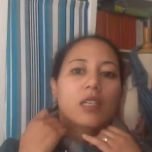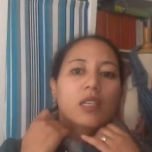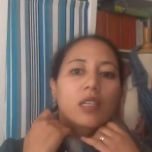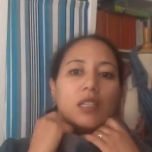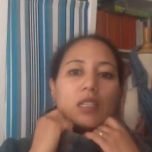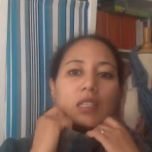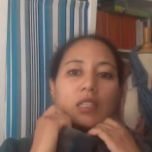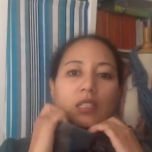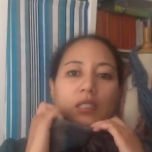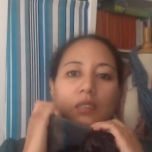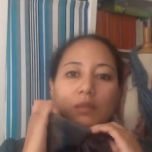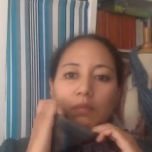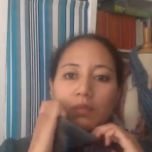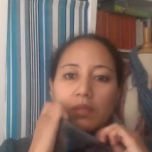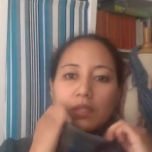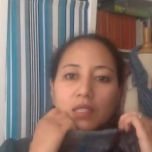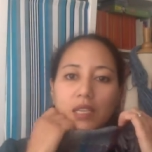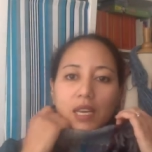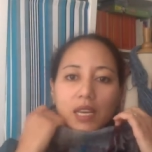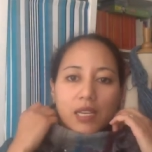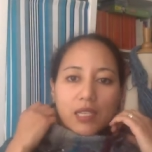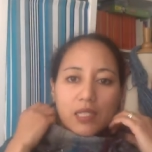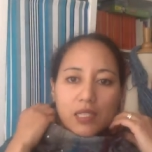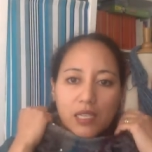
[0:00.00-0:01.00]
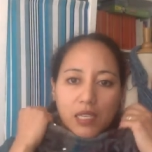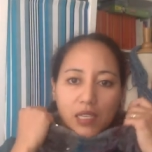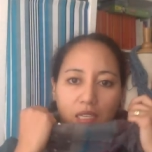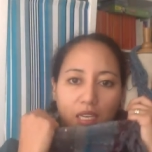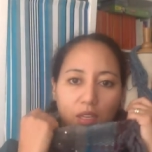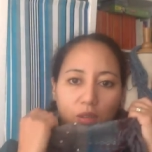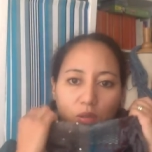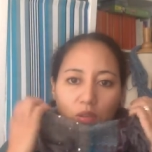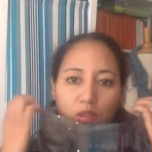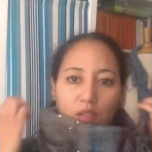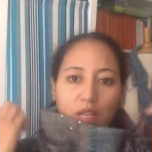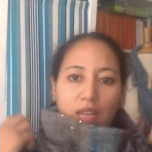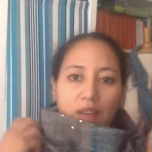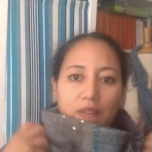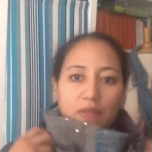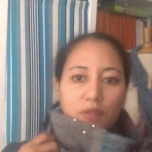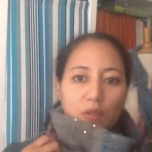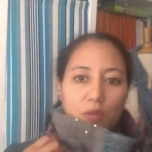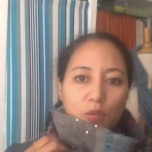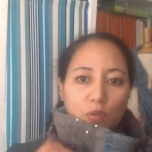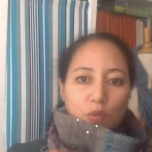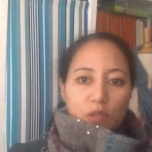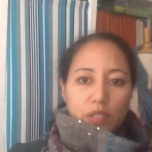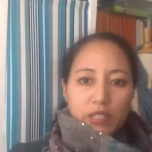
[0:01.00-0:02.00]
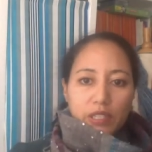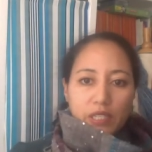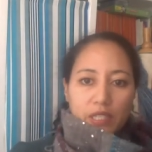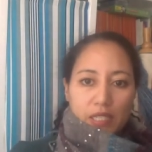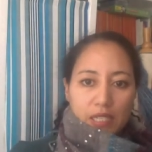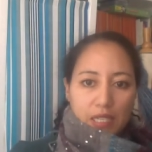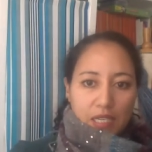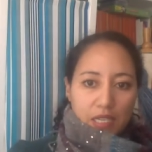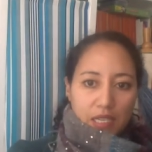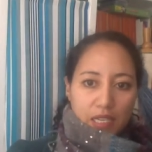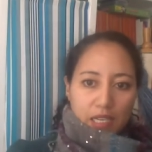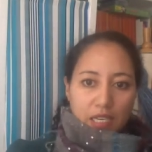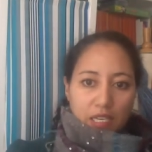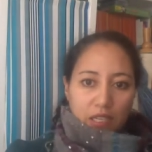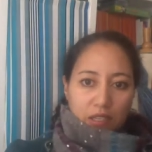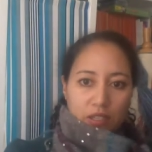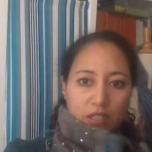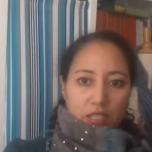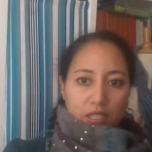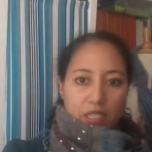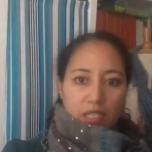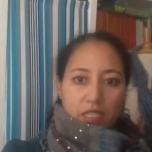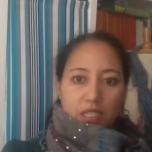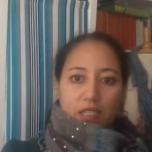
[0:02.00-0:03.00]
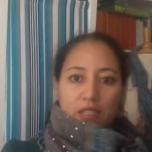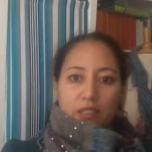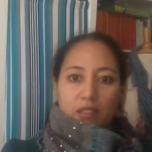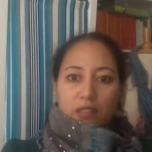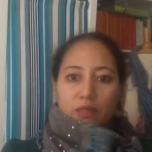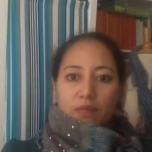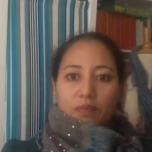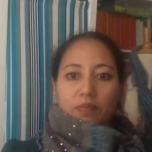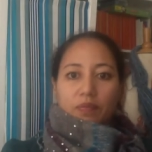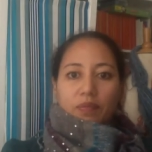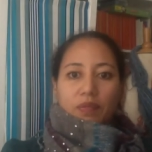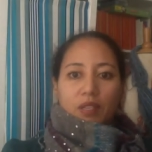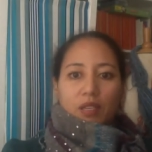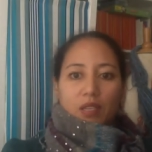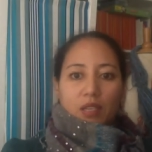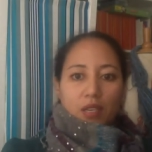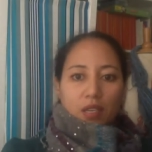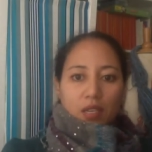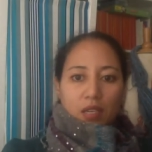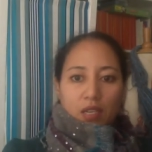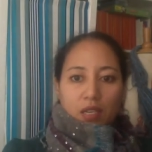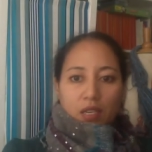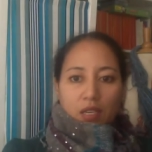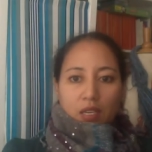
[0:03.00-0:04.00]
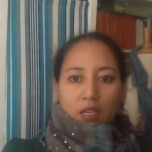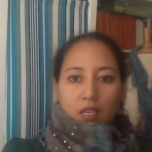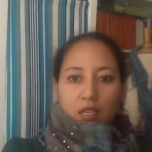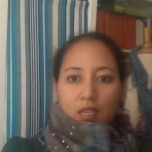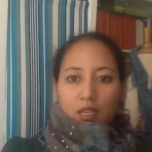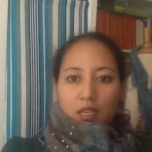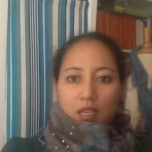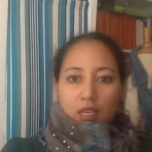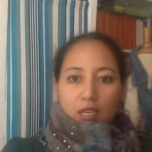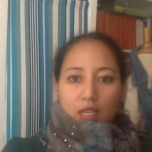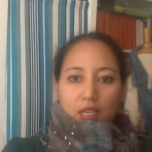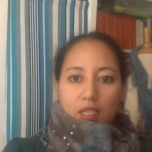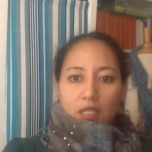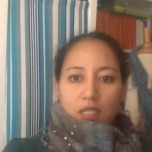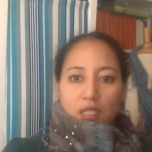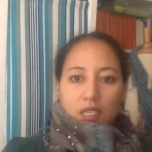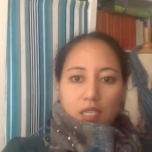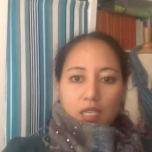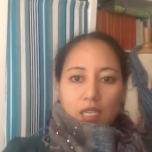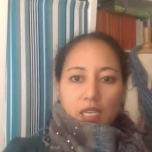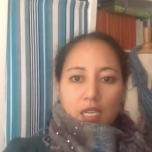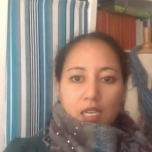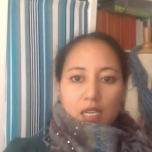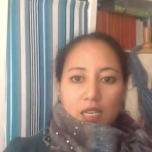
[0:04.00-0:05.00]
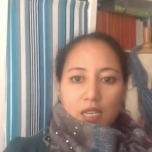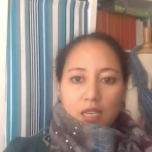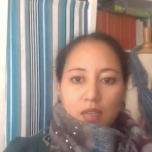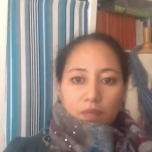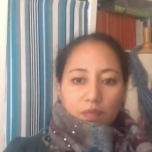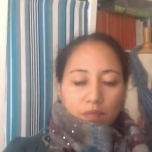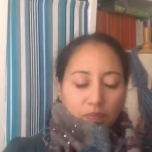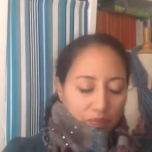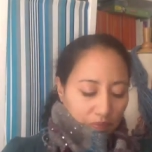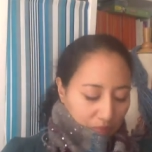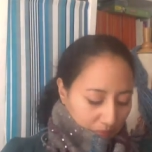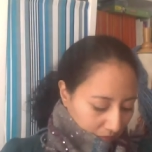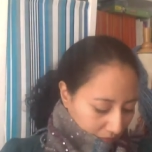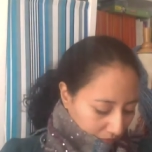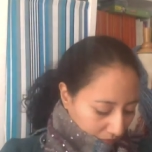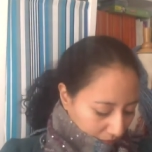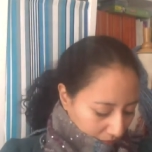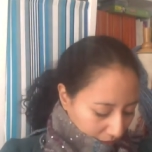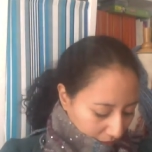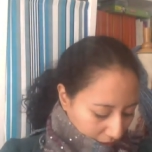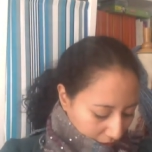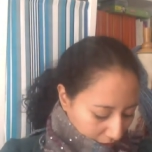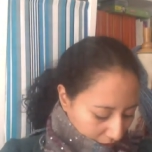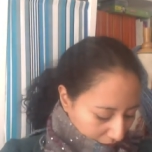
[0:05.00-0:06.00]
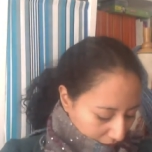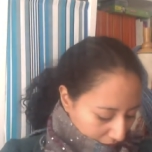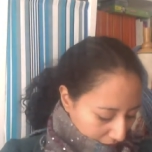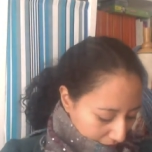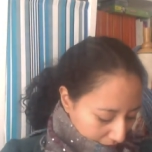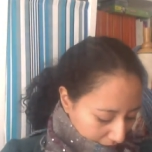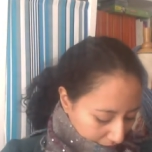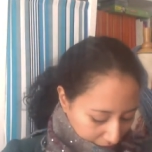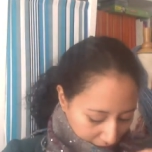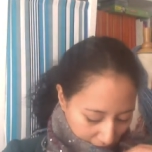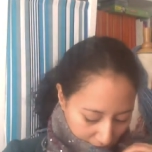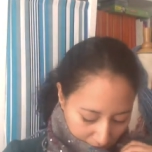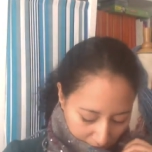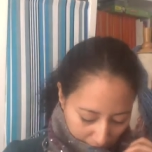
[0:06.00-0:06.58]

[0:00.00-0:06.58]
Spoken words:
But I think I will have to wash it in hair conditioner and see if that